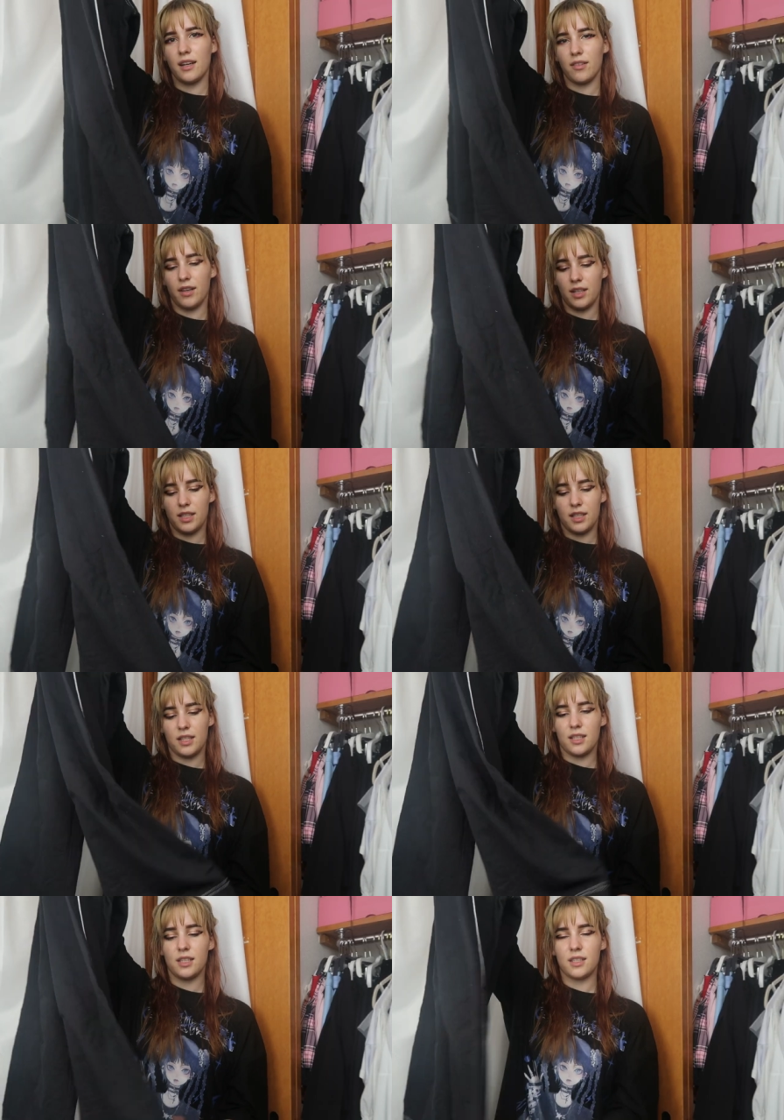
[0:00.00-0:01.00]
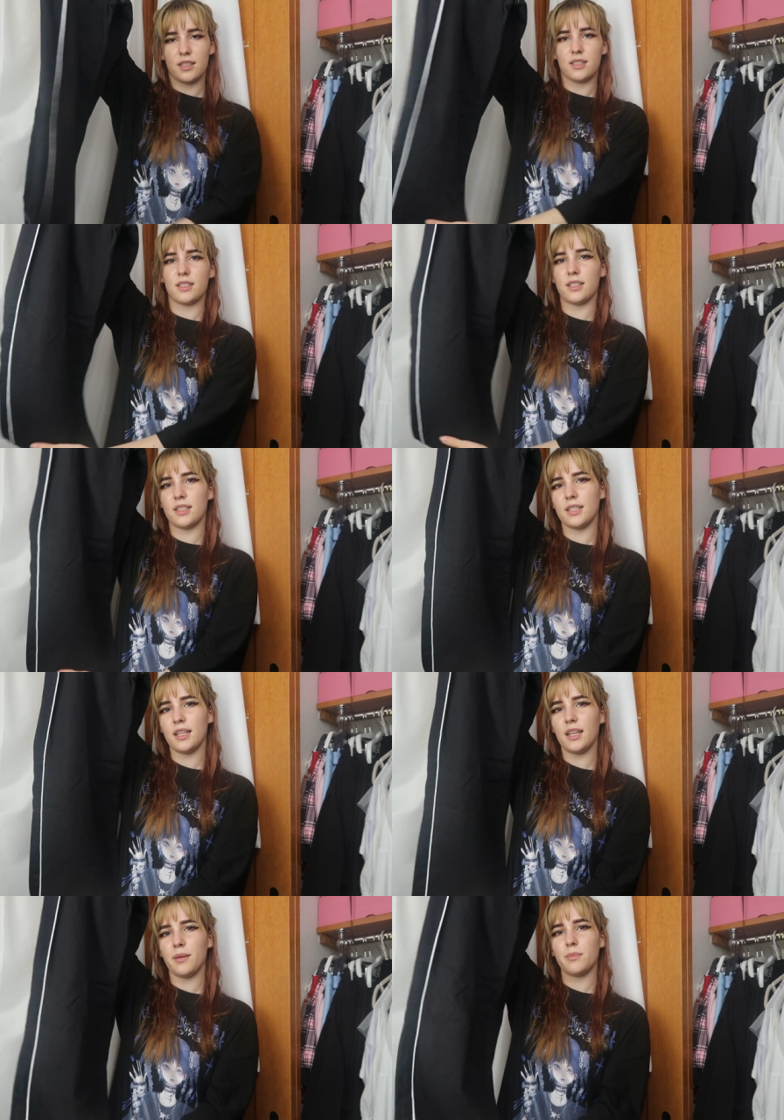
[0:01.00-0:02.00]
around
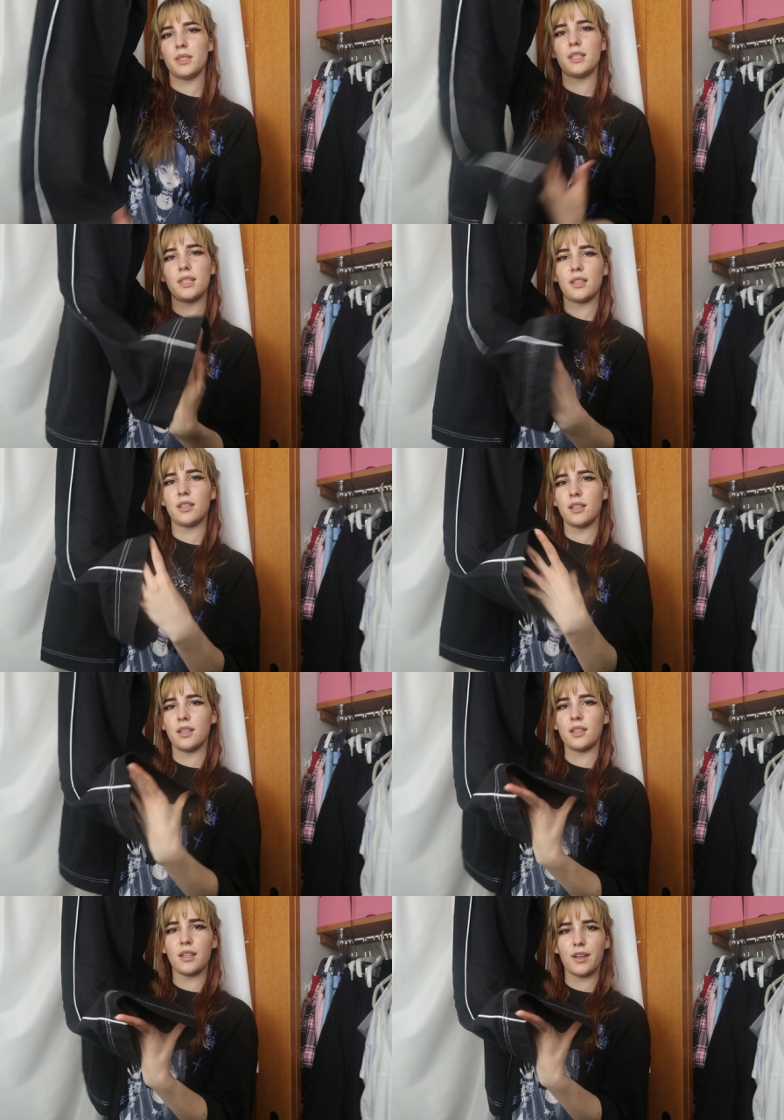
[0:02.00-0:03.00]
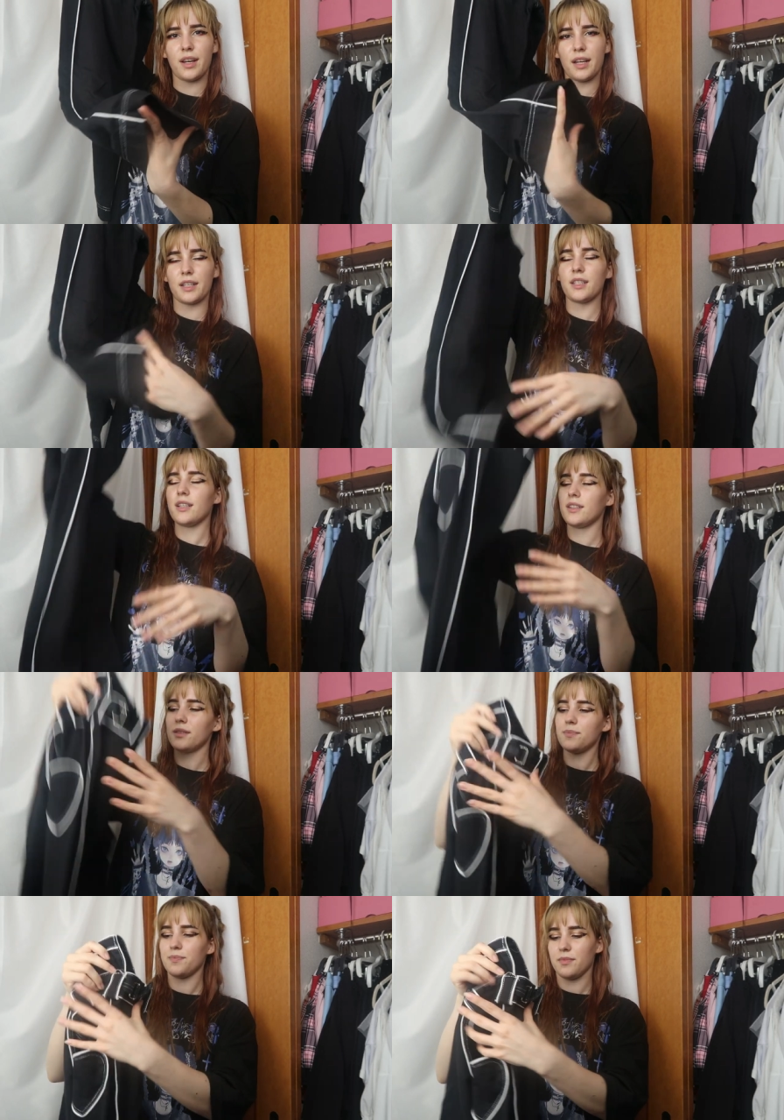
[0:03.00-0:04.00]
seams down here too.